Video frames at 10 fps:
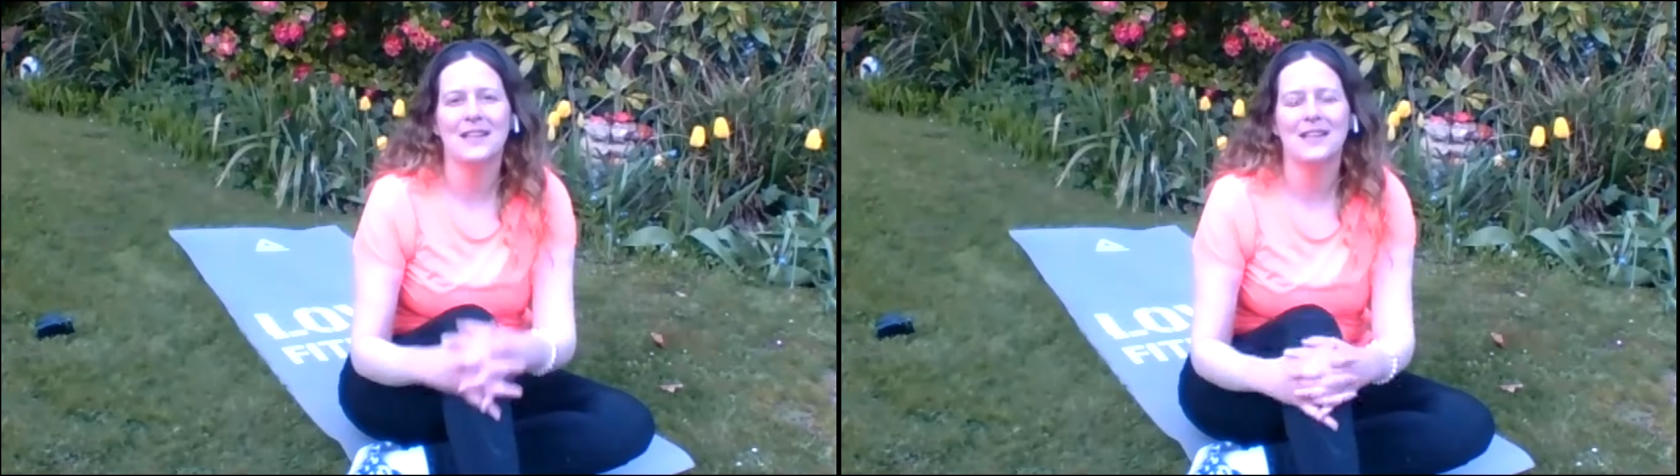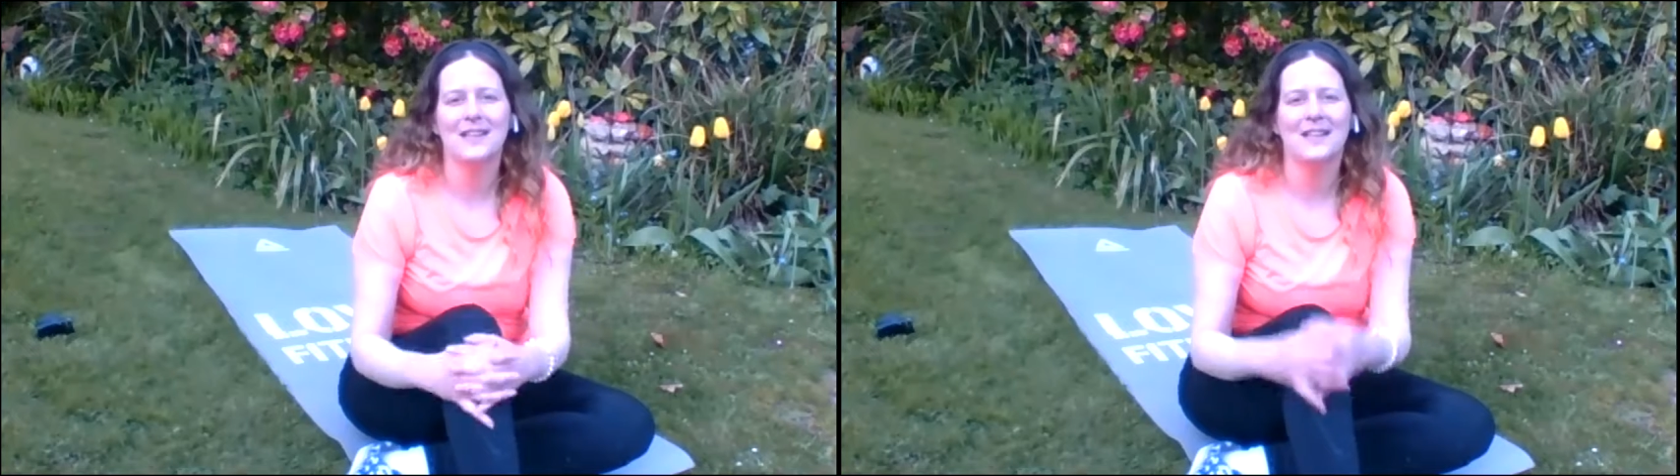
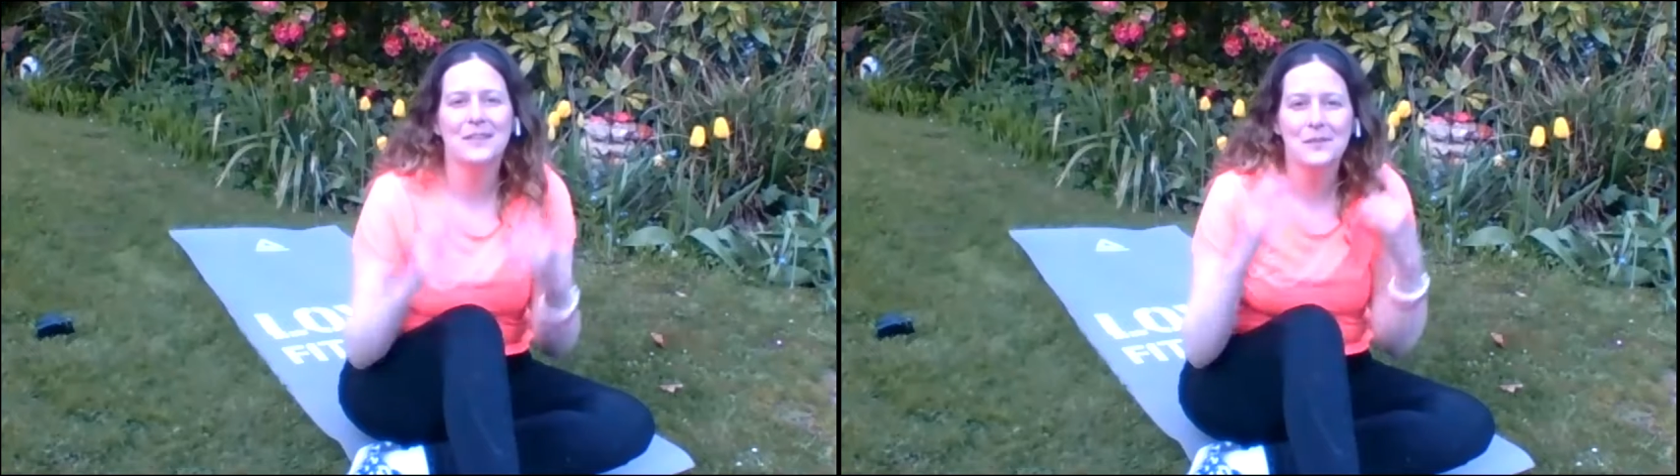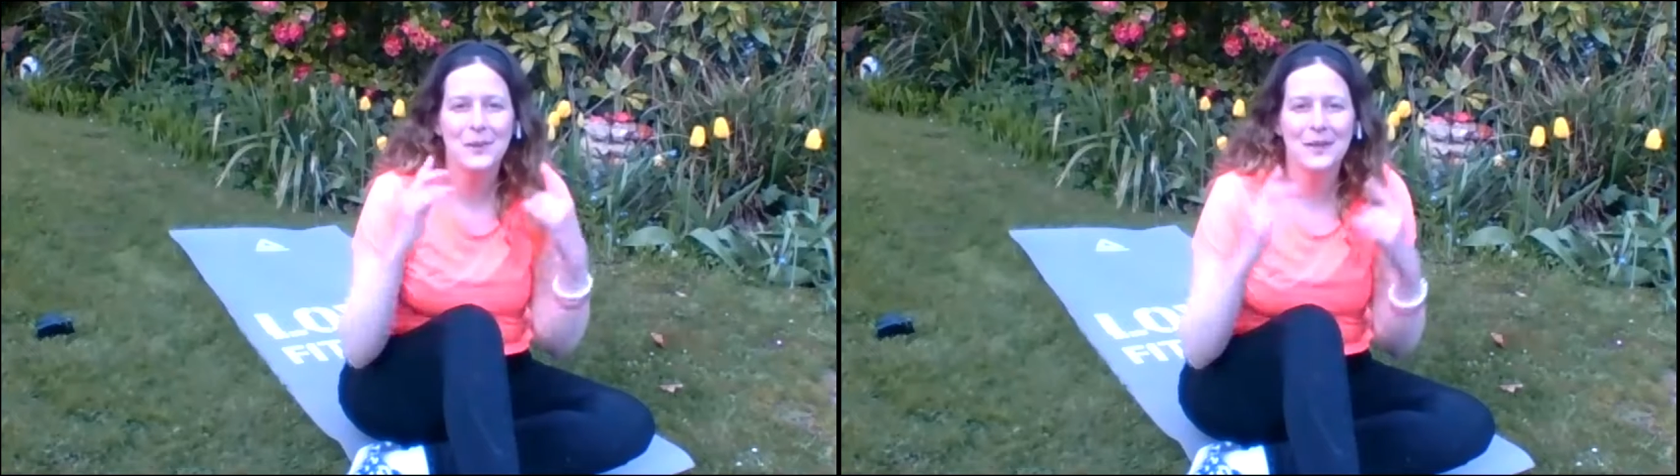in at
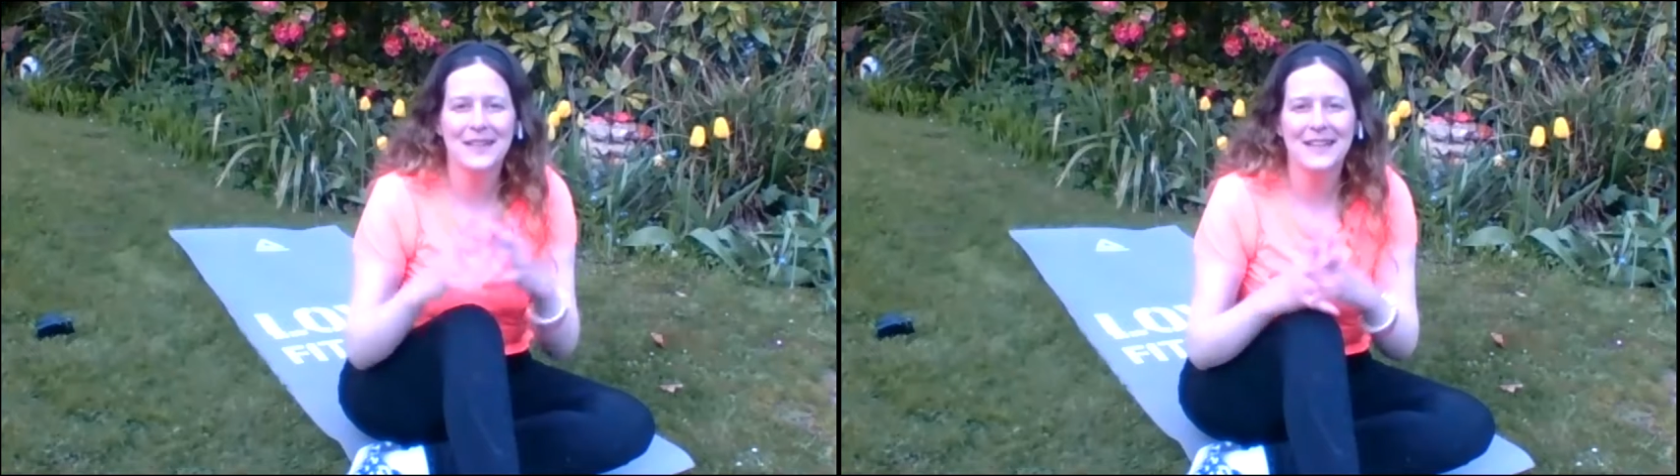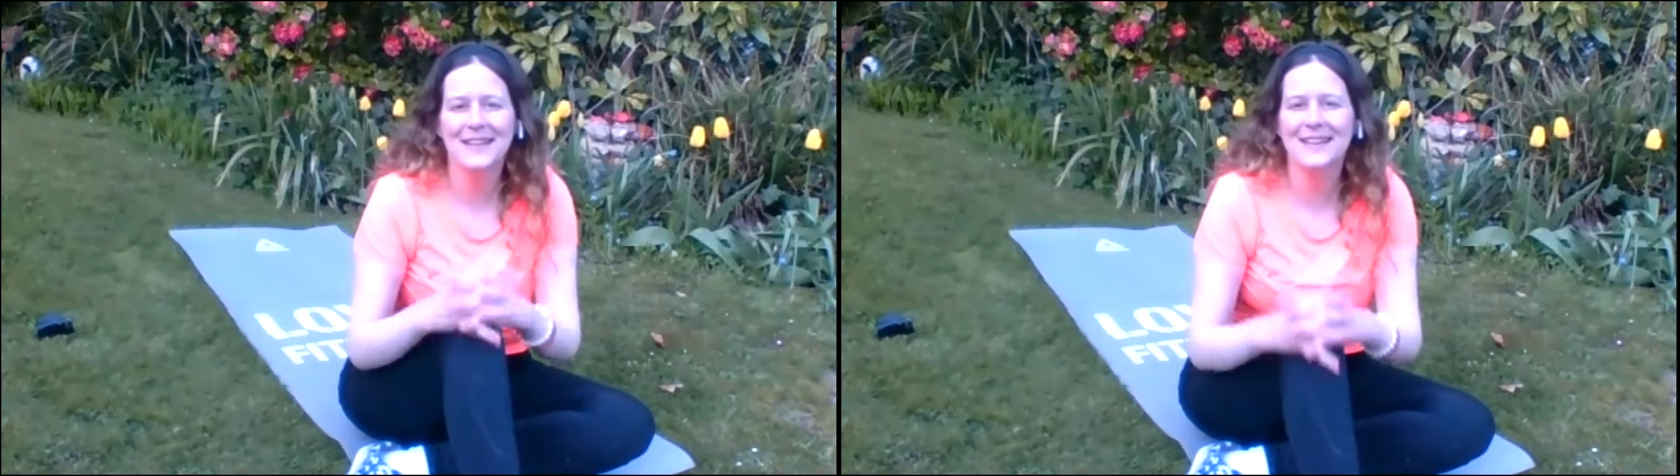least one
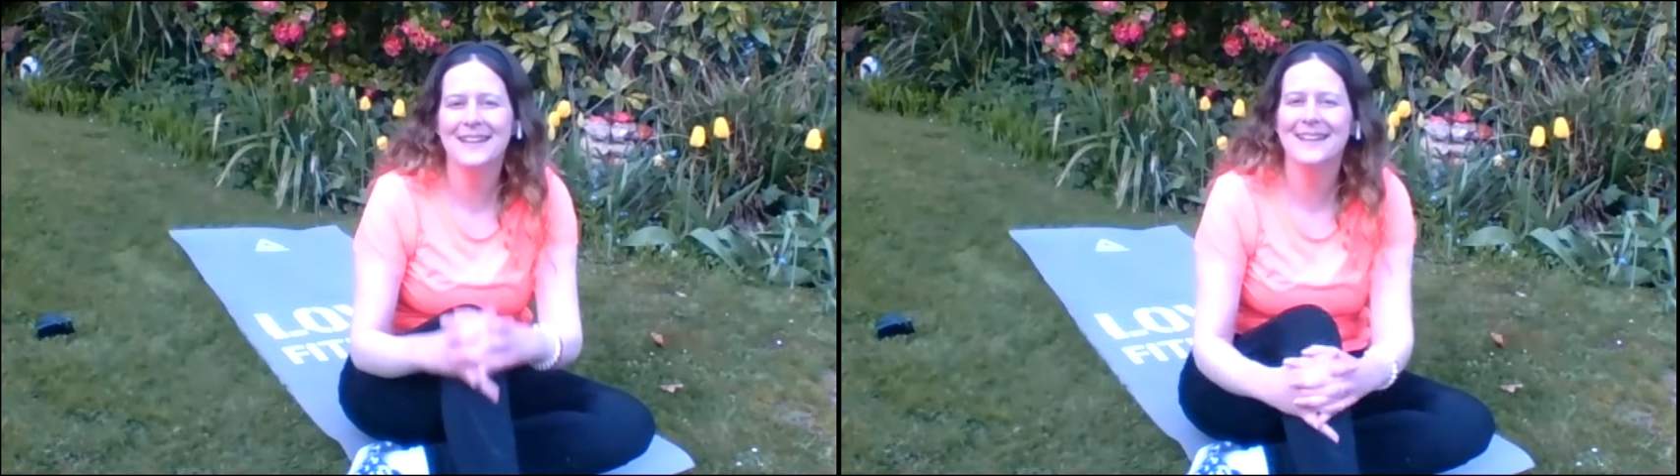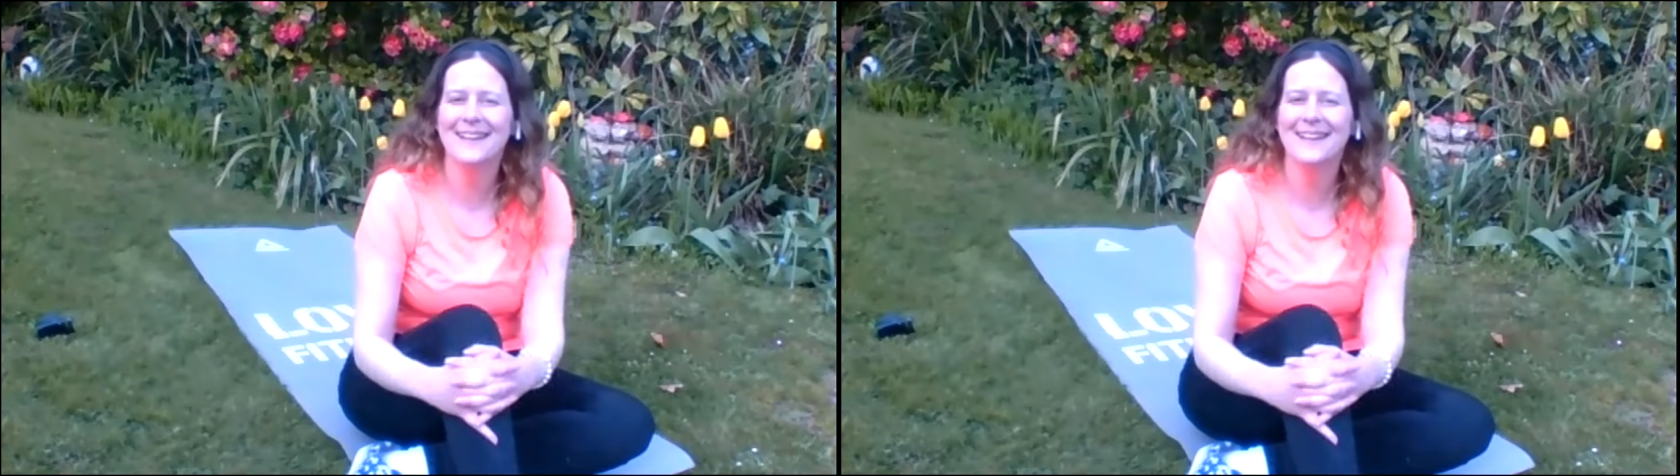ear.